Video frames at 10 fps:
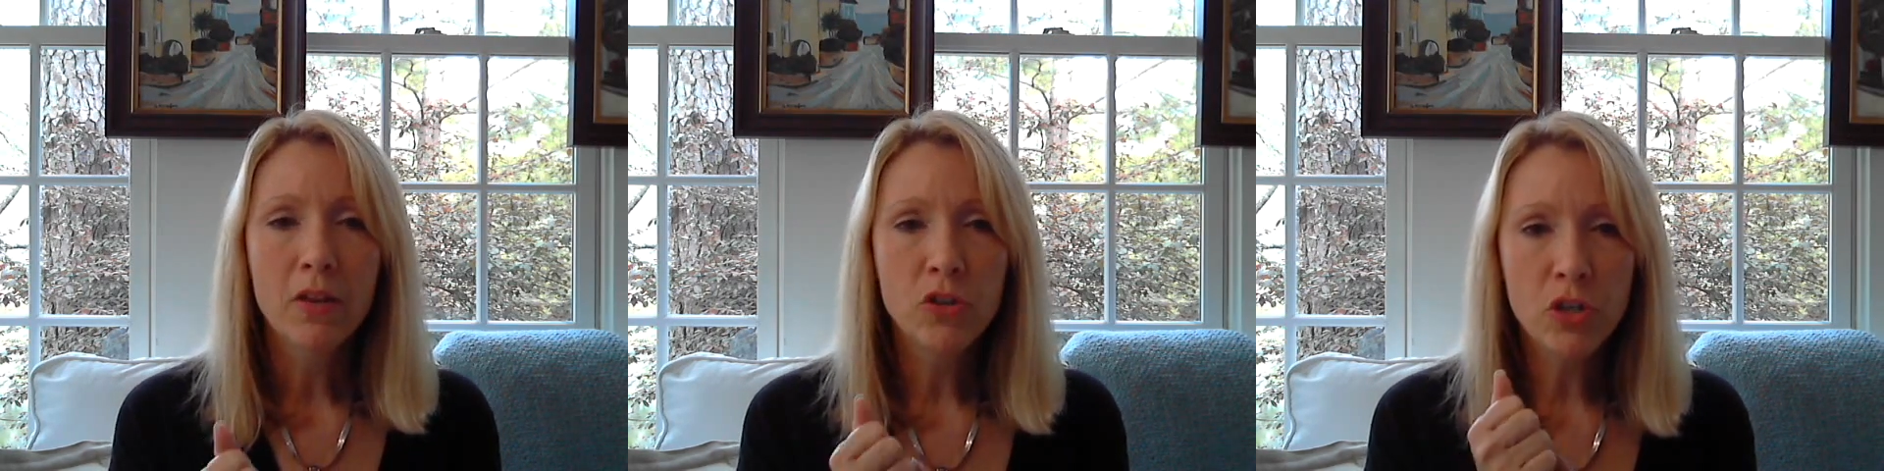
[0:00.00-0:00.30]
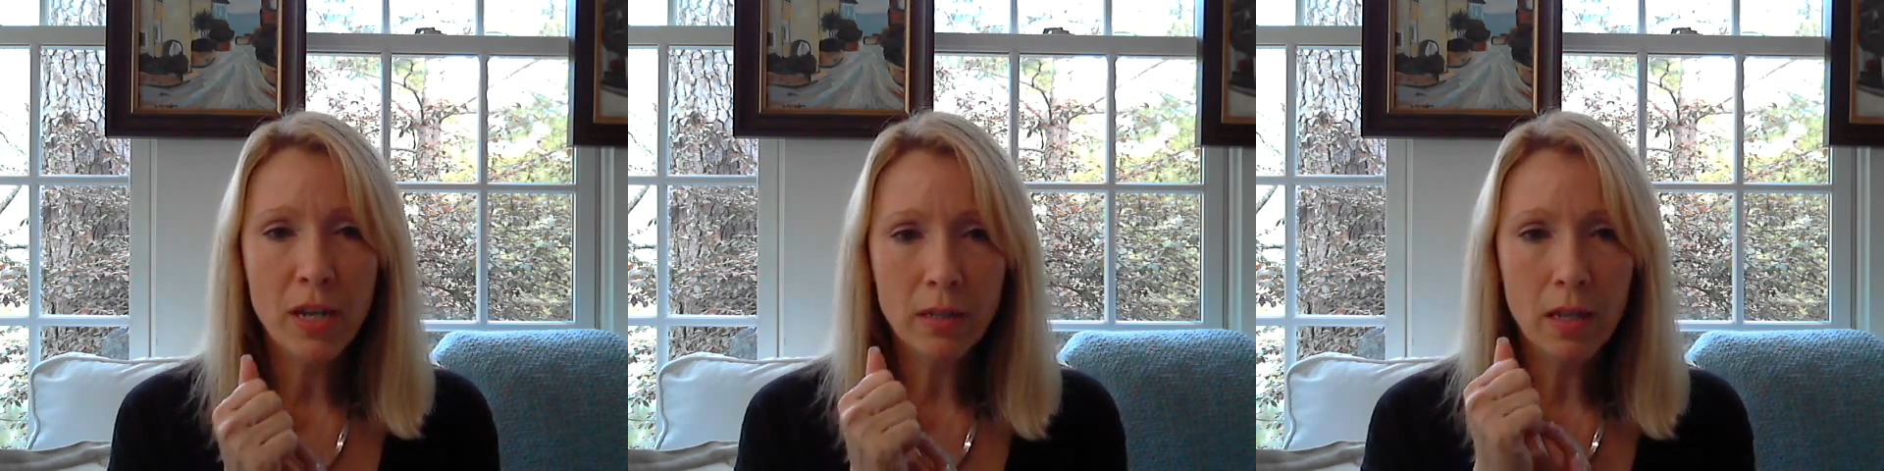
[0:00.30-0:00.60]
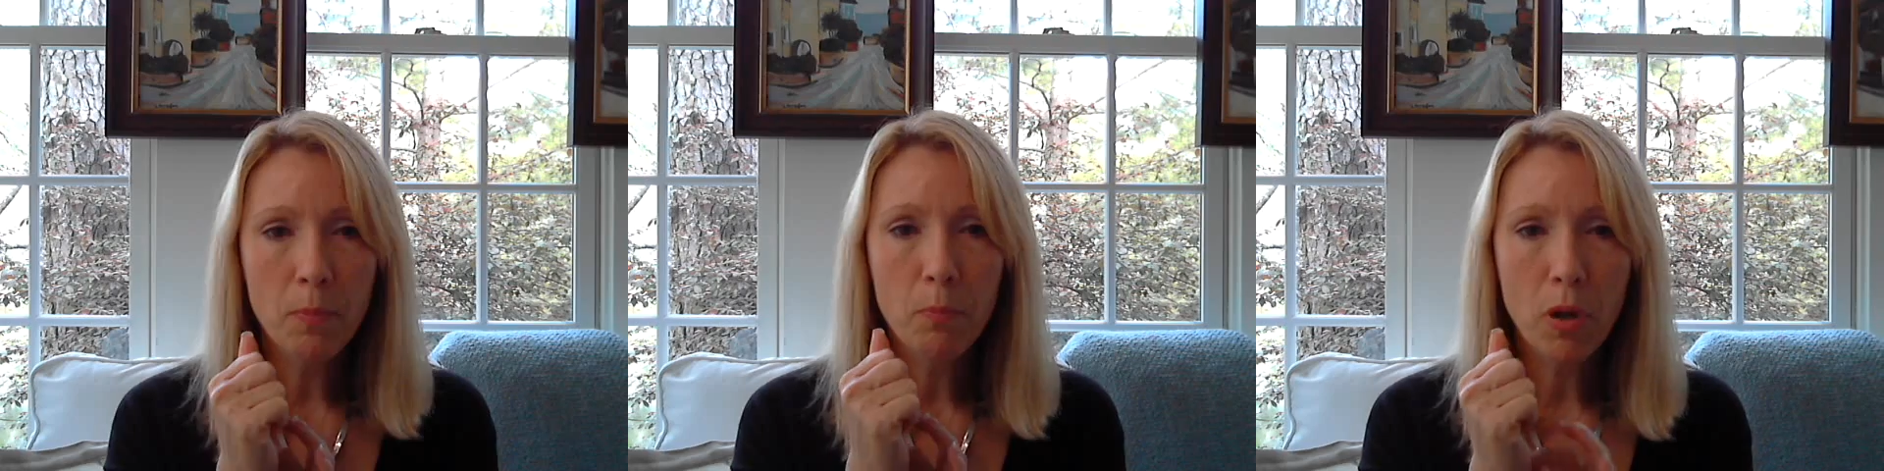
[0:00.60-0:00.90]

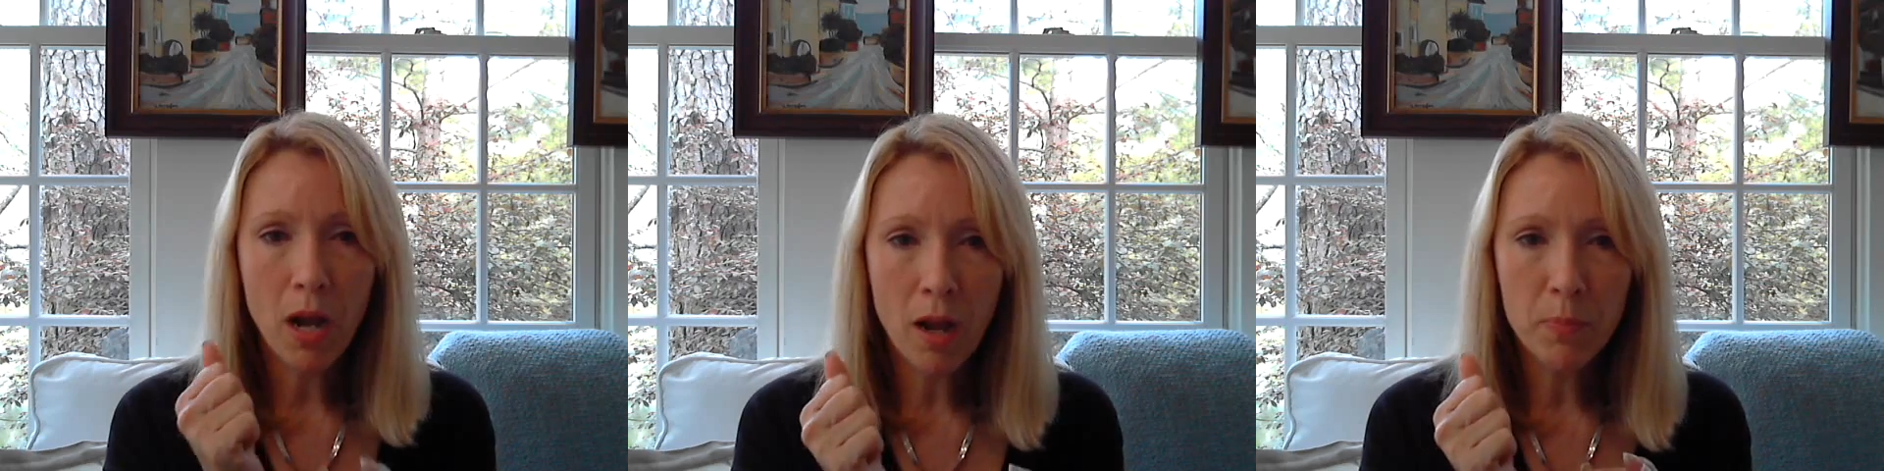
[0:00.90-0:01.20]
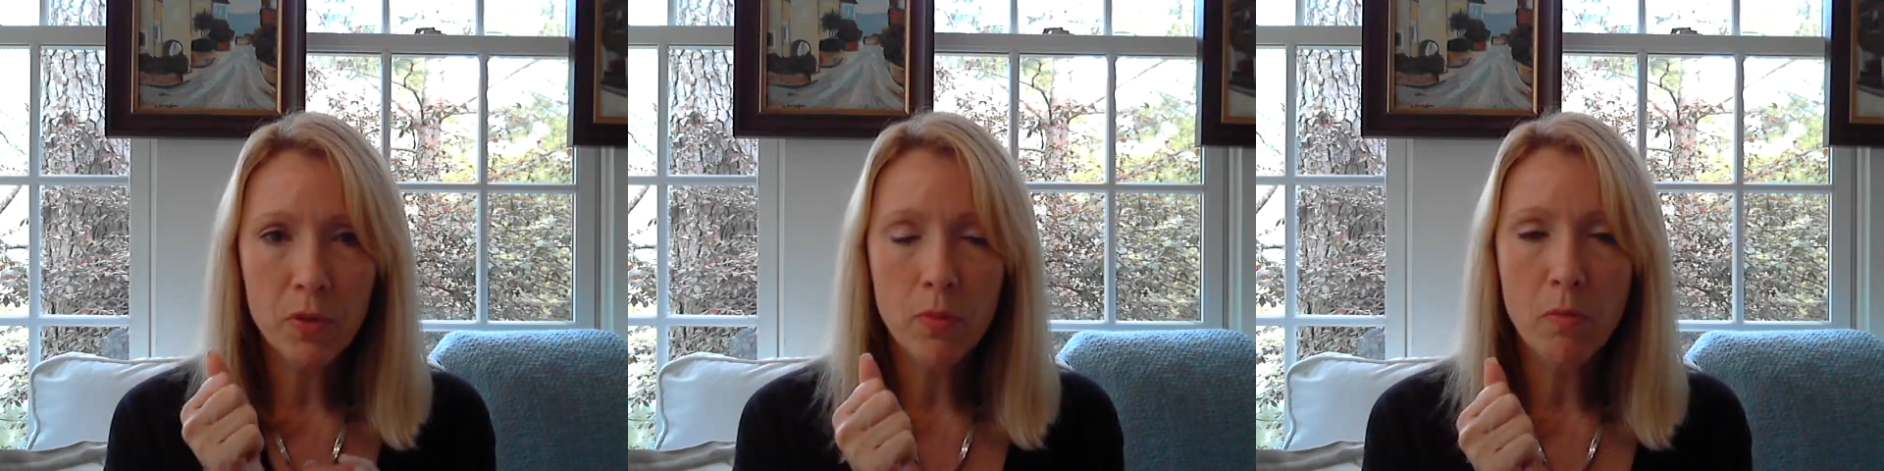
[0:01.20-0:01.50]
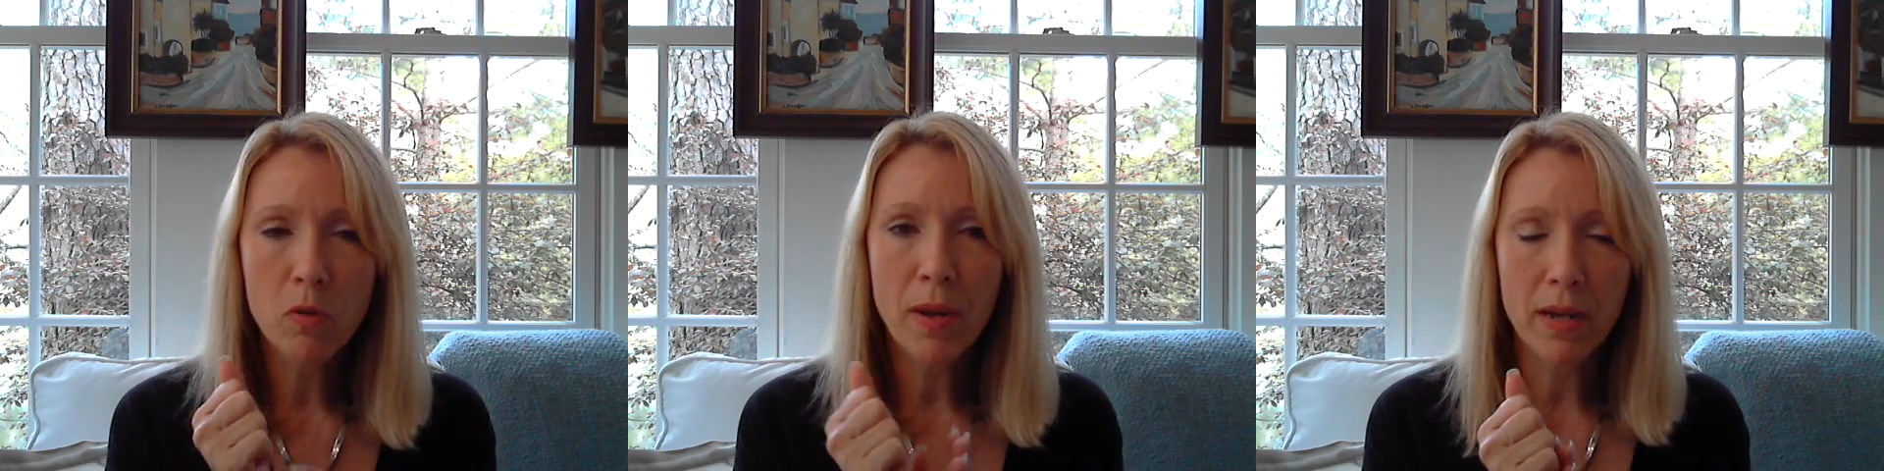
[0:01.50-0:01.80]
gently pop the
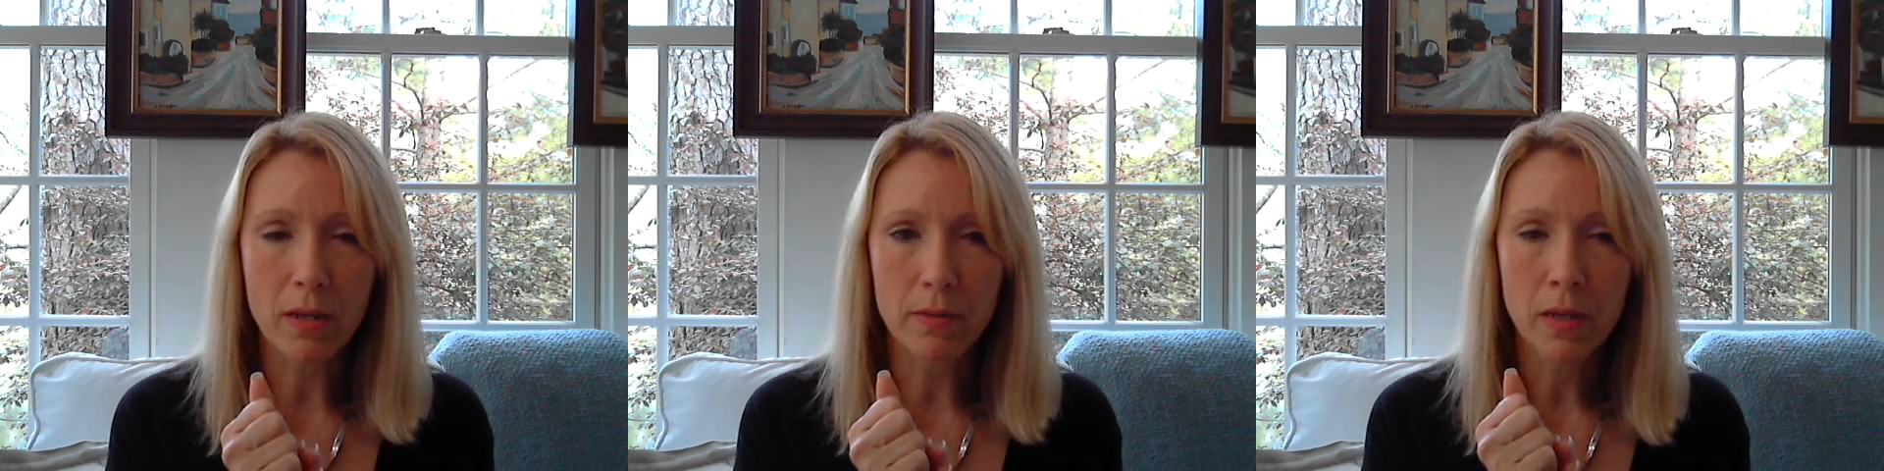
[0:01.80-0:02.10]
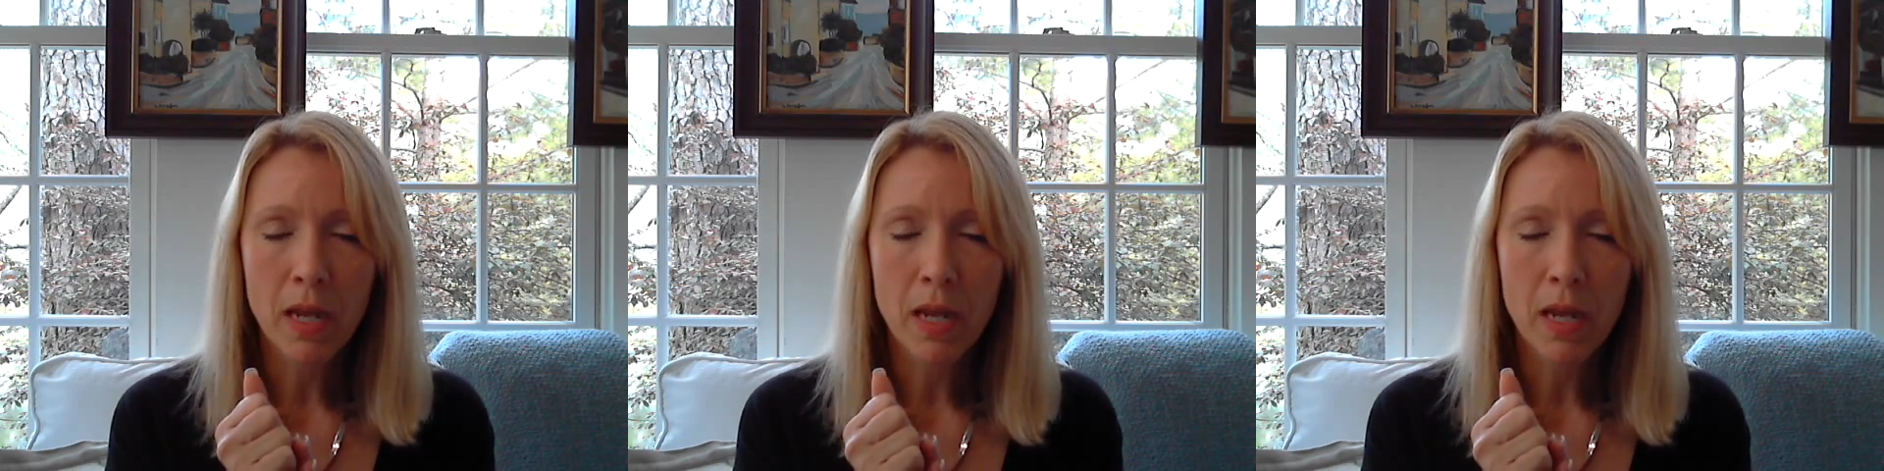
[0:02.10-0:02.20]
rubber band.